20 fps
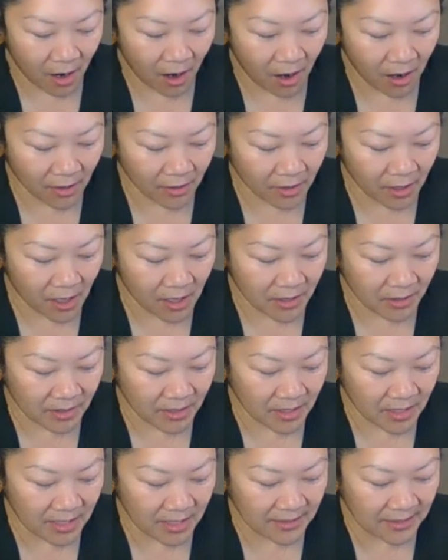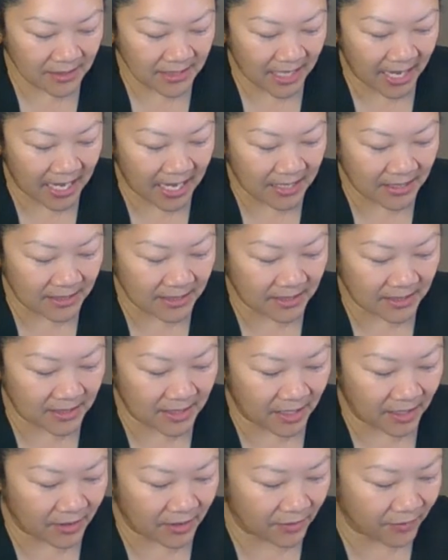Argan
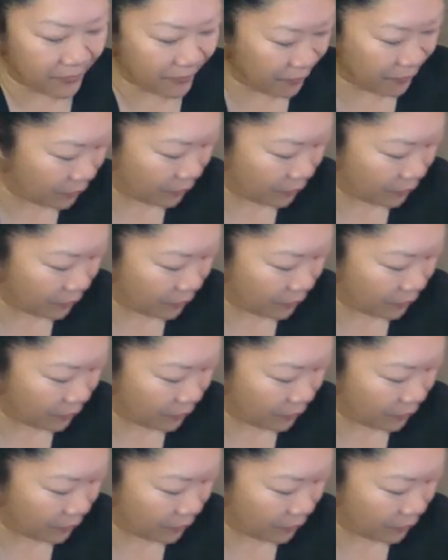Intensive